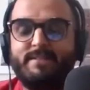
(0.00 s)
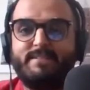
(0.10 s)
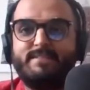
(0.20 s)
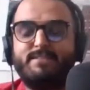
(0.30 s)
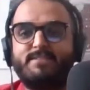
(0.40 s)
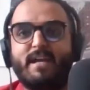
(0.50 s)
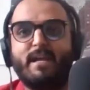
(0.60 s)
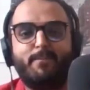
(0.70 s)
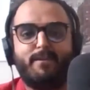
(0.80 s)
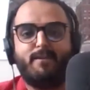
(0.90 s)
it's
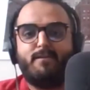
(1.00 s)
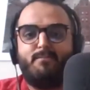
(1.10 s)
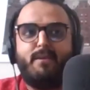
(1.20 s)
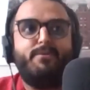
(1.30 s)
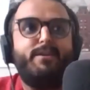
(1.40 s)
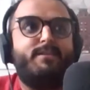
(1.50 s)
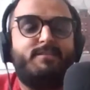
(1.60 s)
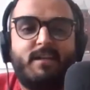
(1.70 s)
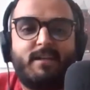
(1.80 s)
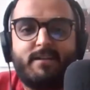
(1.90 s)
inscribed in our
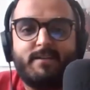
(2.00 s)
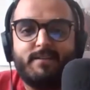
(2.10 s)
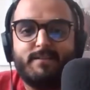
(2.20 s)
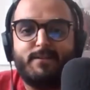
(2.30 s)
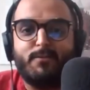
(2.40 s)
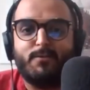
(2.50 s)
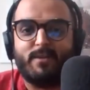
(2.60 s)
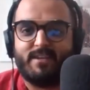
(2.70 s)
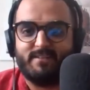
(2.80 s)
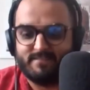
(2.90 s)
memories that, you know,
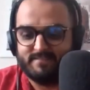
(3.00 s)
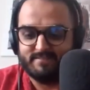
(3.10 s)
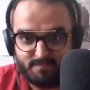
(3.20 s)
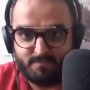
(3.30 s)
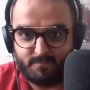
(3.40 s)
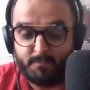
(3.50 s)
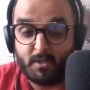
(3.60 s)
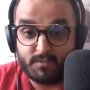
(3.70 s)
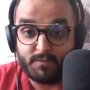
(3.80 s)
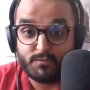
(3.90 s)
okay,
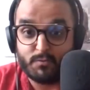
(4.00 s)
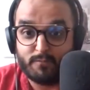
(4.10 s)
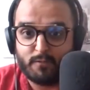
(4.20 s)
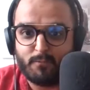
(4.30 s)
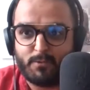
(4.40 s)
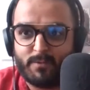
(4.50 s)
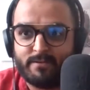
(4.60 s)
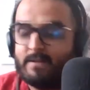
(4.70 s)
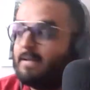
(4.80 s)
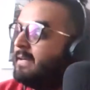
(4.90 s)
because we used to look forward to it,
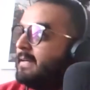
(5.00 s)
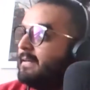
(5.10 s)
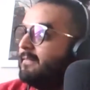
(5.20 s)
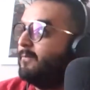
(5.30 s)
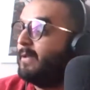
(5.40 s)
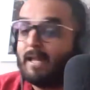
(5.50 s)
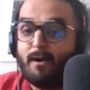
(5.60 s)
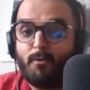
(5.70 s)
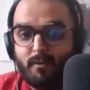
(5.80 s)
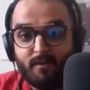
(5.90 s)
we
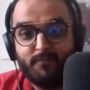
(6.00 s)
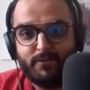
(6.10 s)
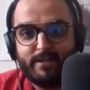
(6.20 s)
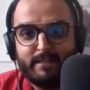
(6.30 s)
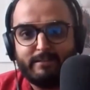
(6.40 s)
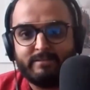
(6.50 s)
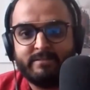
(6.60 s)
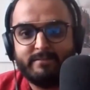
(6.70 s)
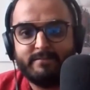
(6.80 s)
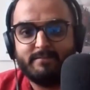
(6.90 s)
now love the
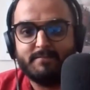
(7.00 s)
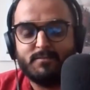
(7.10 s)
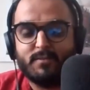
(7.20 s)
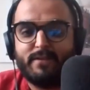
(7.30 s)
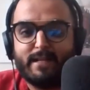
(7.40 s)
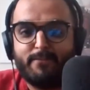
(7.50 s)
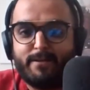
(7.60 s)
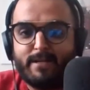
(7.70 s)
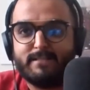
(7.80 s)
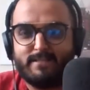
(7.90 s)
rains. So every time
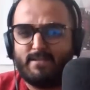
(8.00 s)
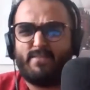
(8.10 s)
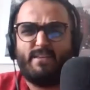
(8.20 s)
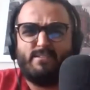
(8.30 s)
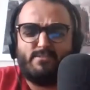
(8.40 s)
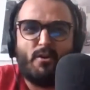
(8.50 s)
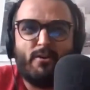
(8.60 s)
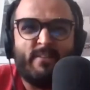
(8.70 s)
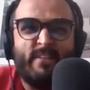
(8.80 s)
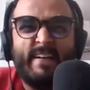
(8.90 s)
it rains, I think it's
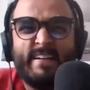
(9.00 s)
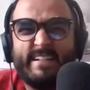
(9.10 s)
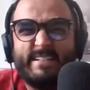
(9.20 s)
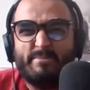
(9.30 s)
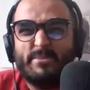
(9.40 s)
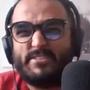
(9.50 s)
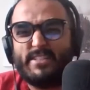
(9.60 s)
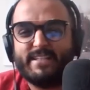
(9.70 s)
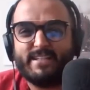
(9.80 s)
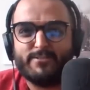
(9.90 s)
not
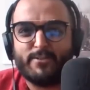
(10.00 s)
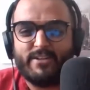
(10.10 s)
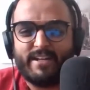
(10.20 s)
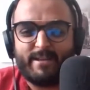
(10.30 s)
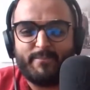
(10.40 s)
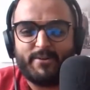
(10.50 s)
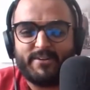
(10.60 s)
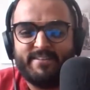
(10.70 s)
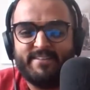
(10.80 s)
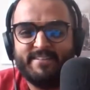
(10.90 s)
personally, I think it's not great, but